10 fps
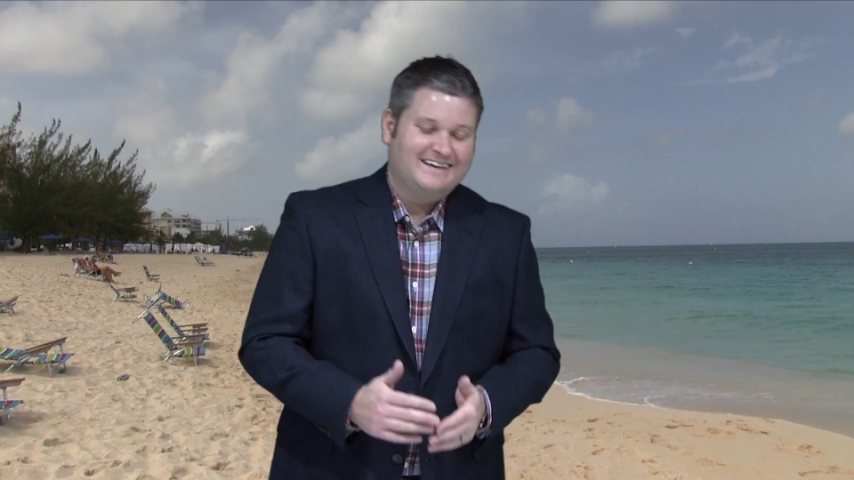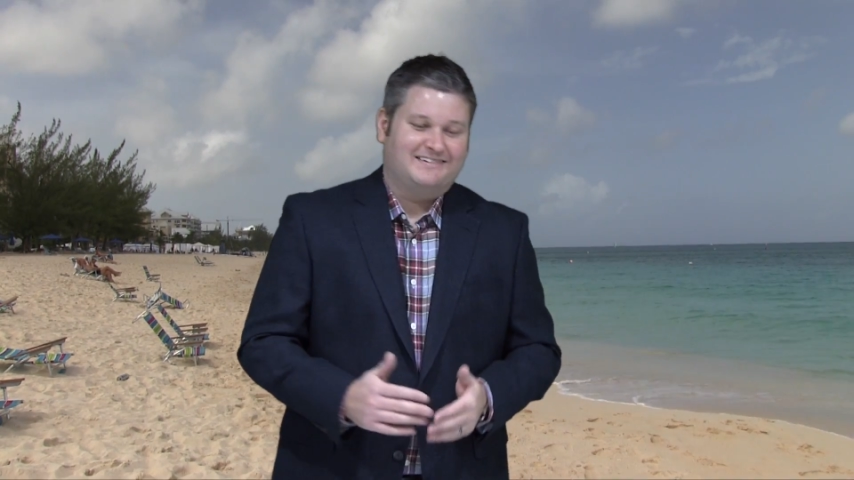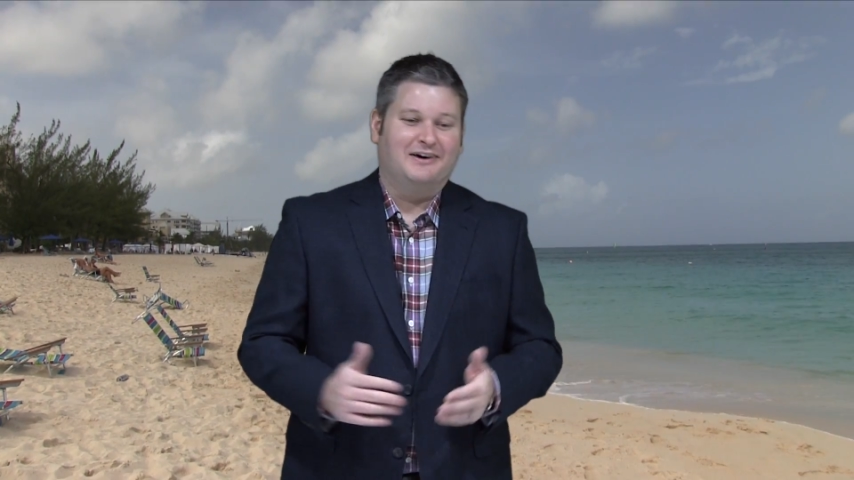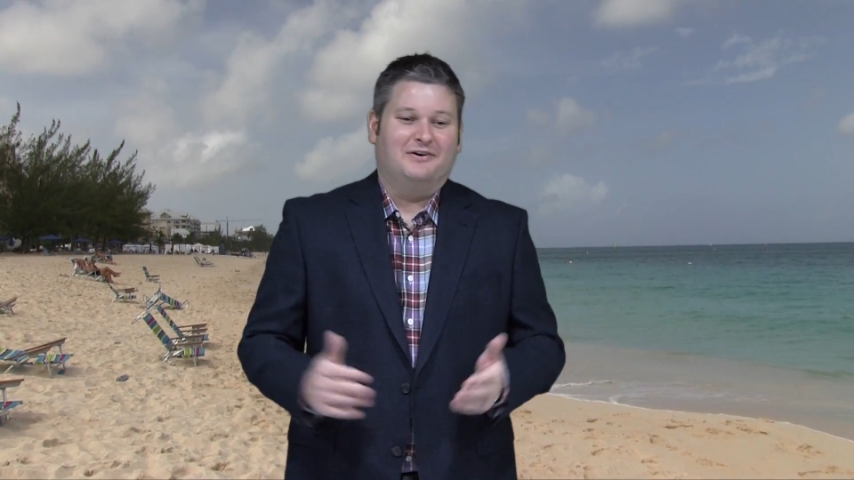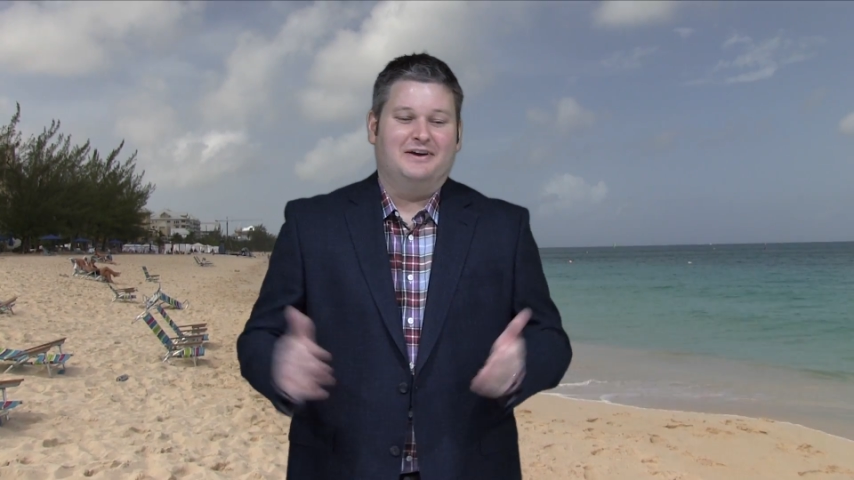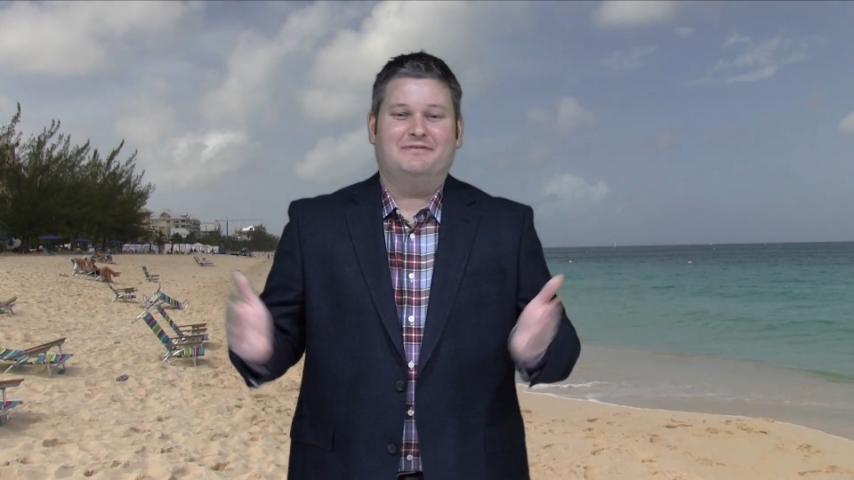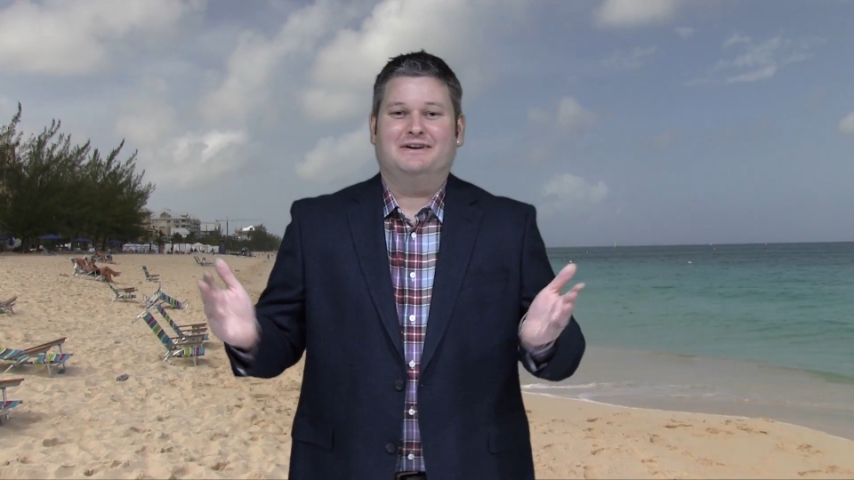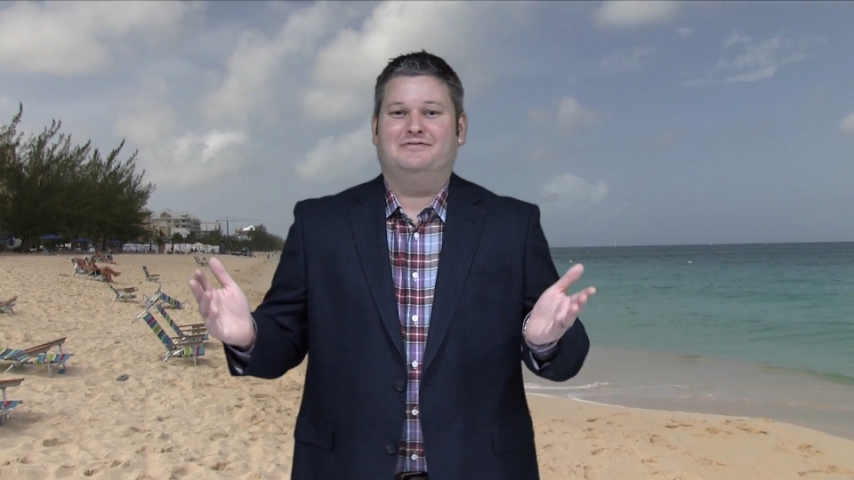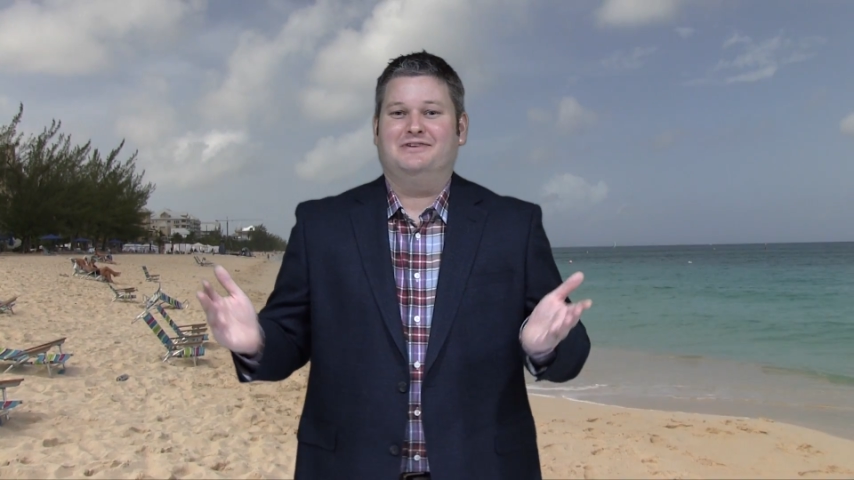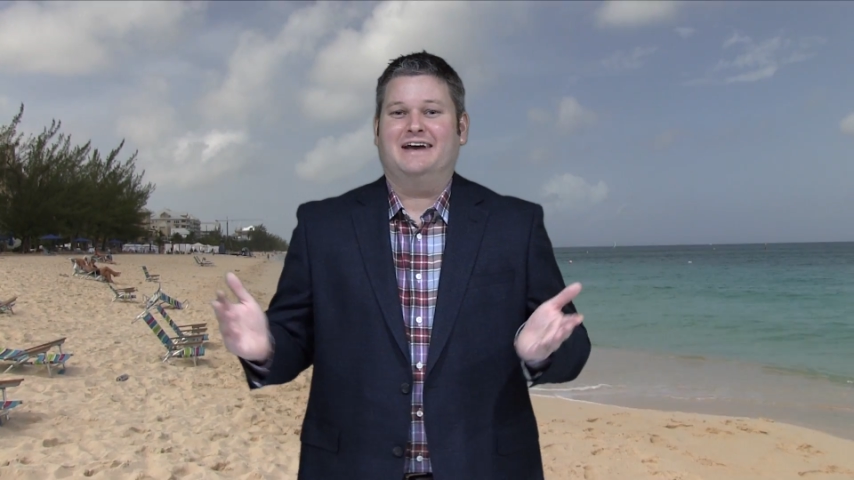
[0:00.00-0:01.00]
So even
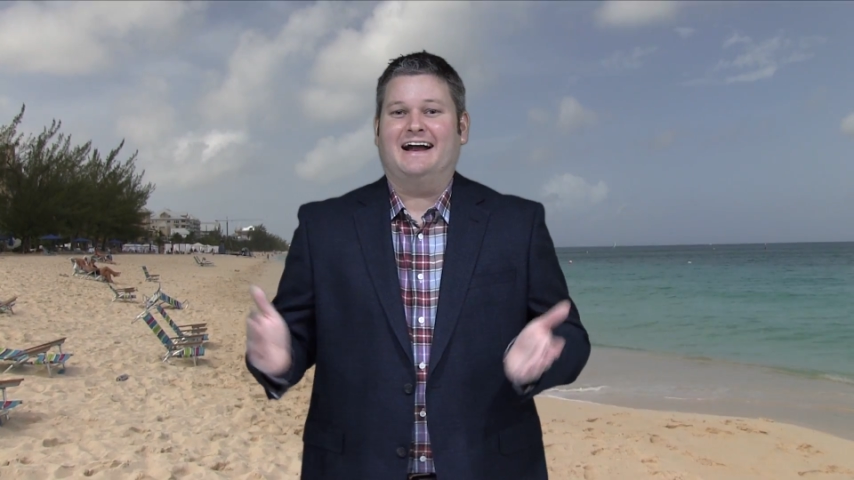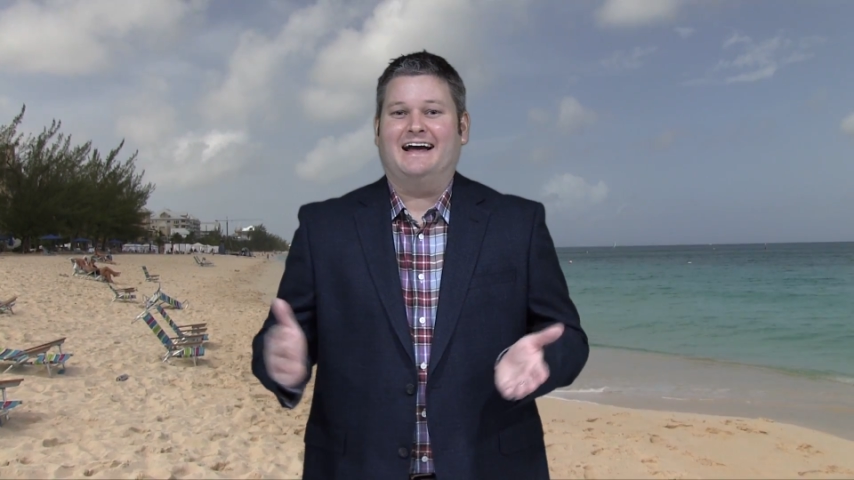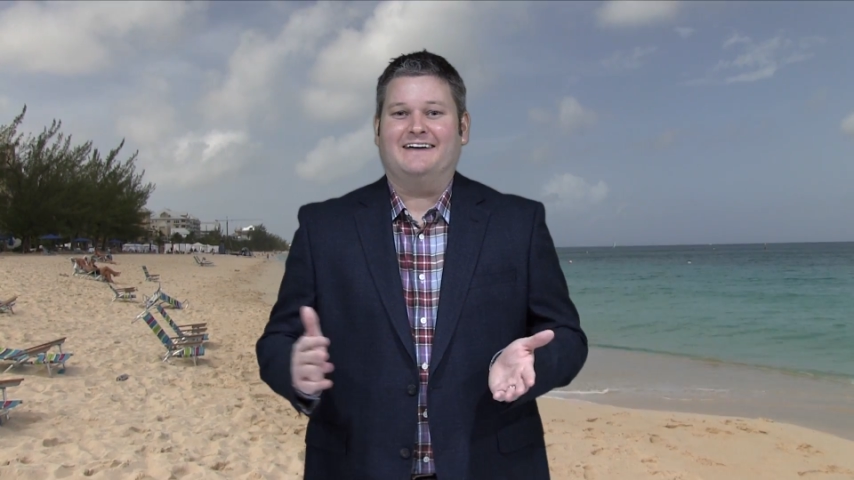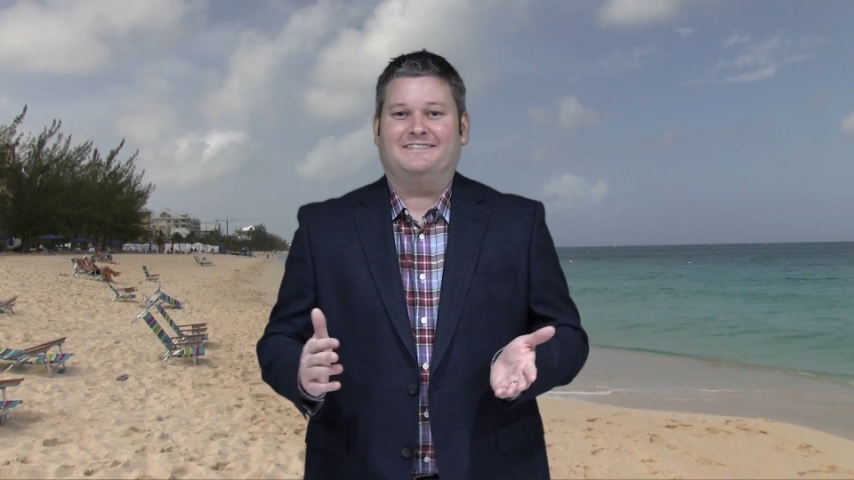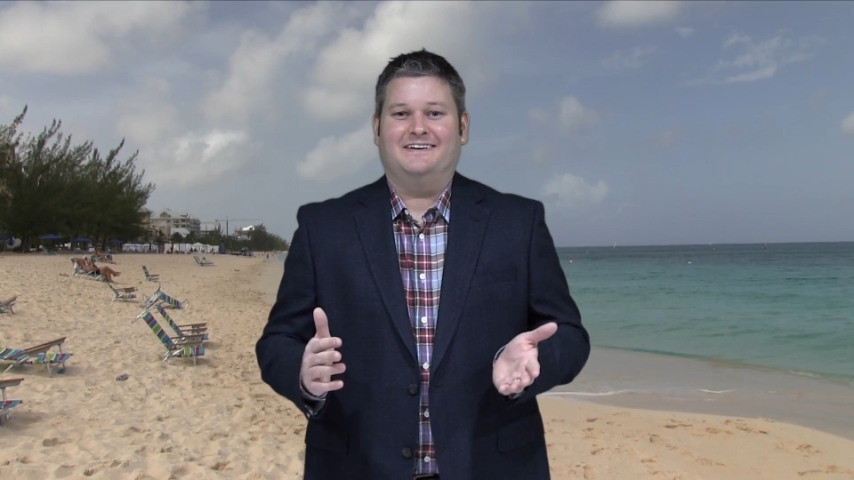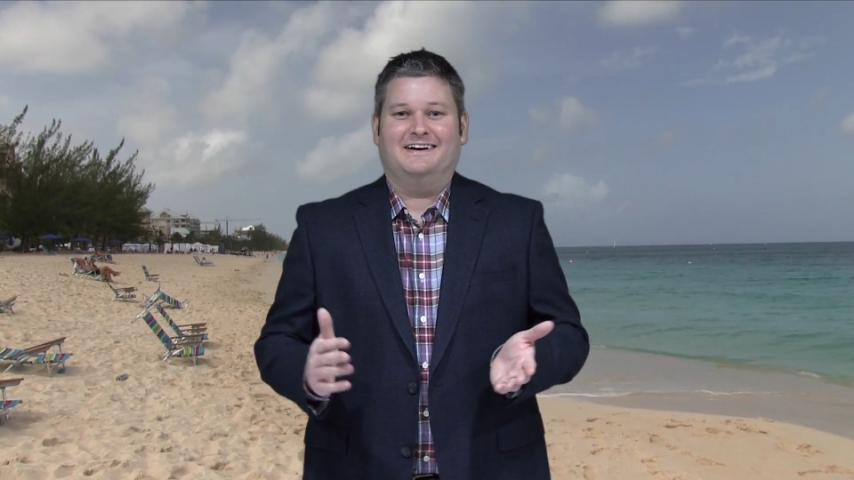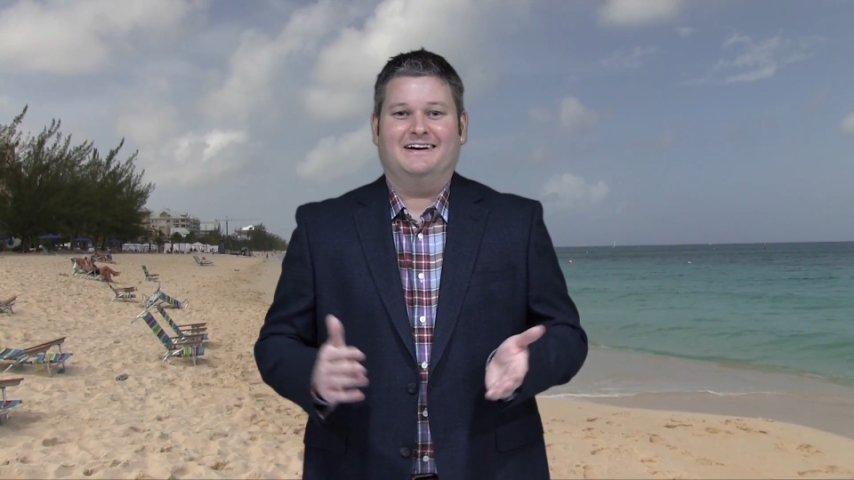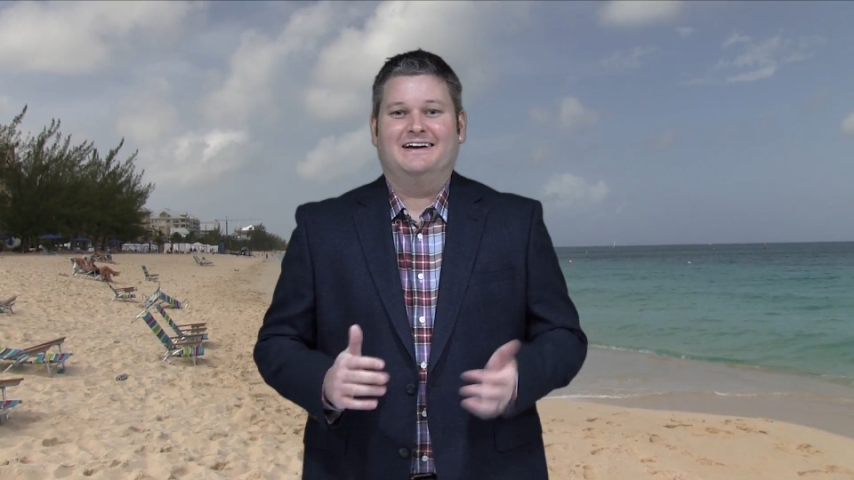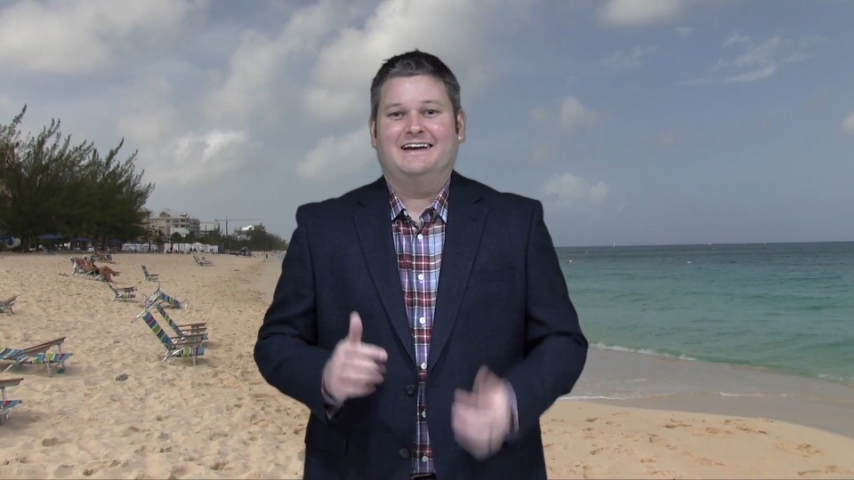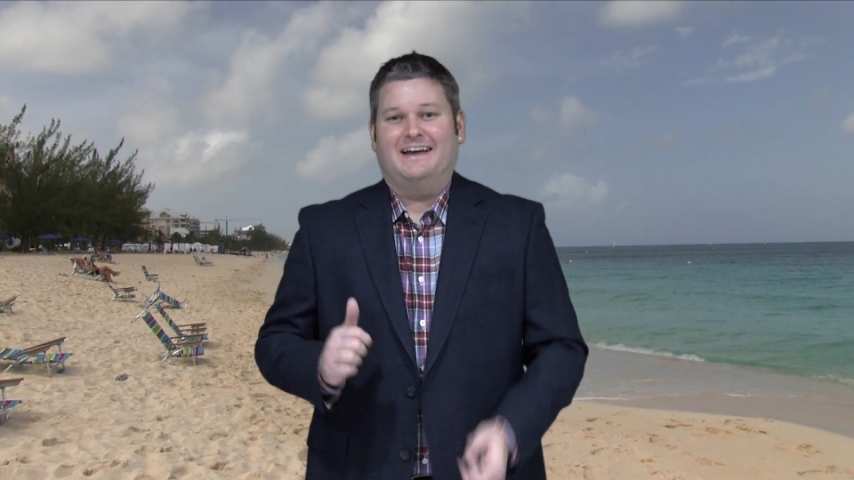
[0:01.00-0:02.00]
if you got out there